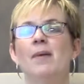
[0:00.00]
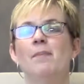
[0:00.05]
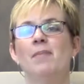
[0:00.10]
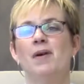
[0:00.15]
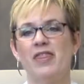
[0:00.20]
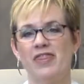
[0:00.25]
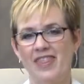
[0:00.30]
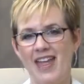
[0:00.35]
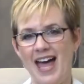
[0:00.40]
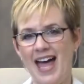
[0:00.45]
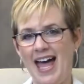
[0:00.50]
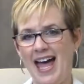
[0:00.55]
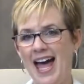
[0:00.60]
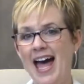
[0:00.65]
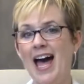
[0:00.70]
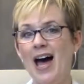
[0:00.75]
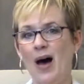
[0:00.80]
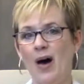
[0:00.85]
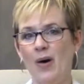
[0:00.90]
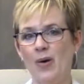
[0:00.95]
But the
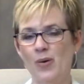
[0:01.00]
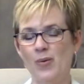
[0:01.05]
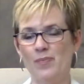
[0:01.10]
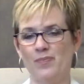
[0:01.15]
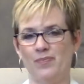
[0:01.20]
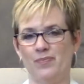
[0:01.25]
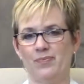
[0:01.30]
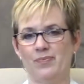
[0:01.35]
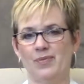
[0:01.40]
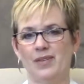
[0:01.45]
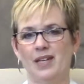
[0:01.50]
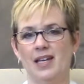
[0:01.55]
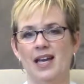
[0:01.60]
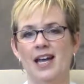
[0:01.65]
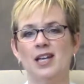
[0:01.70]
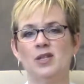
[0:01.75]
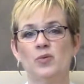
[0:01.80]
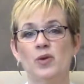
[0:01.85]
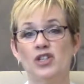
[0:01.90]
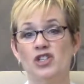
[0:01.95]
how
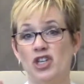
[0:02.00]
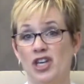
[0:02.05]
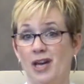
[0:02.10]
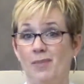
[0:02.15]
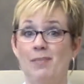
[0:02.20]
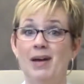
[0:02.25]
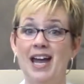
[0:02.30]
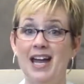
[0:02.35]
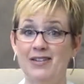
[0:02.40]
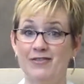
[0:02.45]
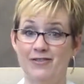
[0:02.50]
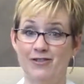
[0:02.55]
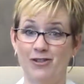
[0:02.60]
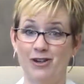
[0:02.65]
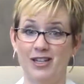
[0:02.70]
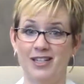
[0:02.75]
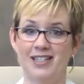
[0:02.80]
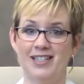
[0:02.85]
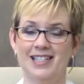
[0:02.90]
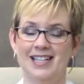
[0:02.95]
is what you get paid
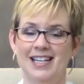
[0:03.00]
for.